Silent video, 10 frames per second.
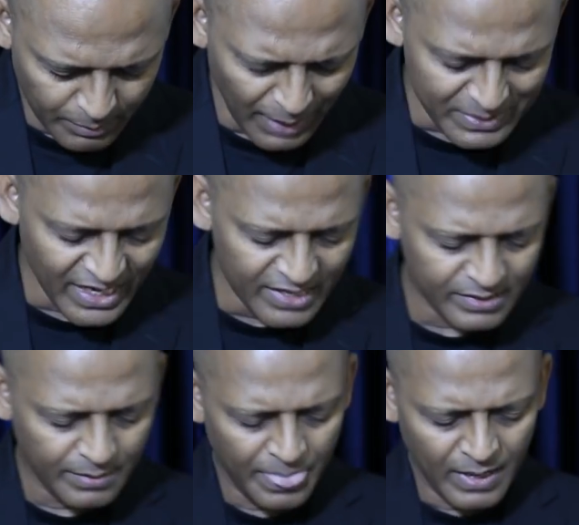The Bible
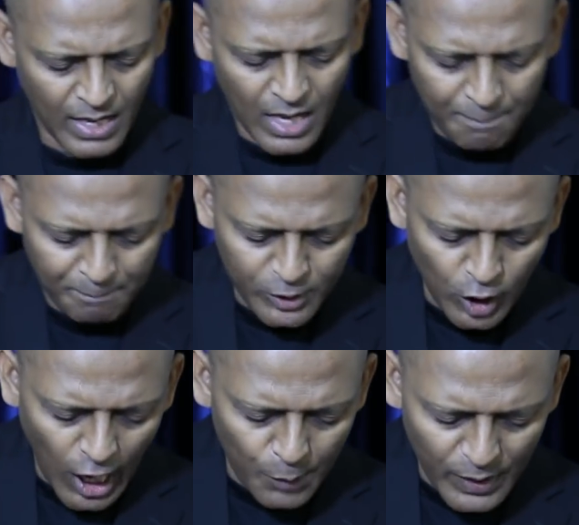says, "But
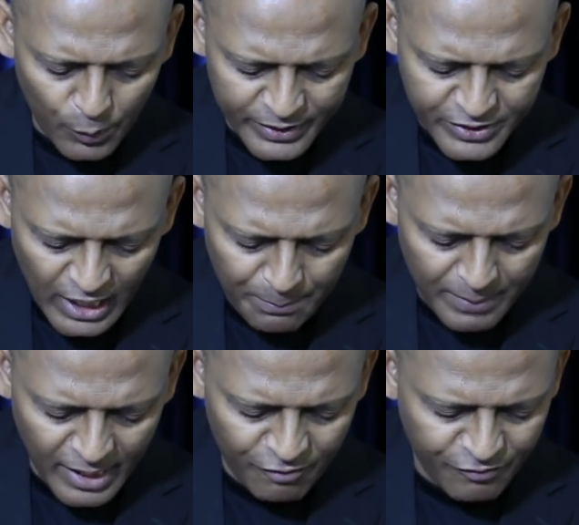God will redeem
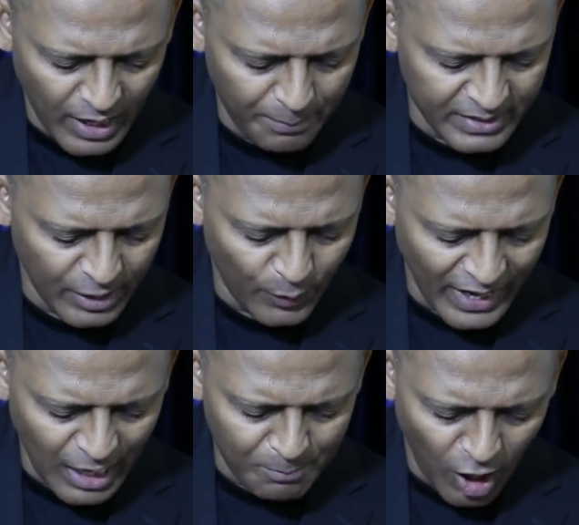me from the
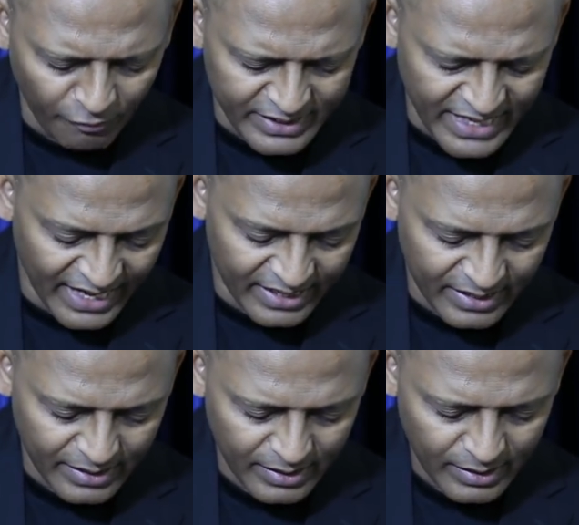realm of the dead.